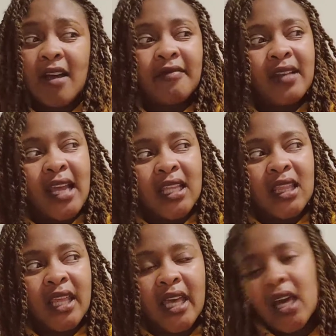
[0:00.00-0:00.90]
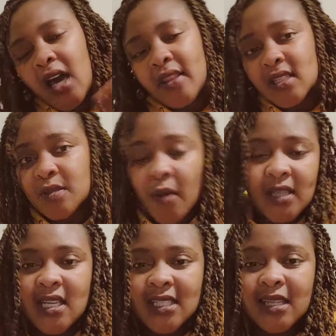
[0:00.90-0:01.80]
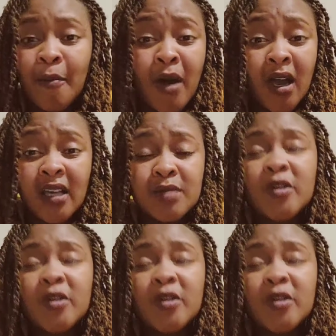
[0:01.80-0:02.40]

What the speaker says: I feel like they are the smartest among us,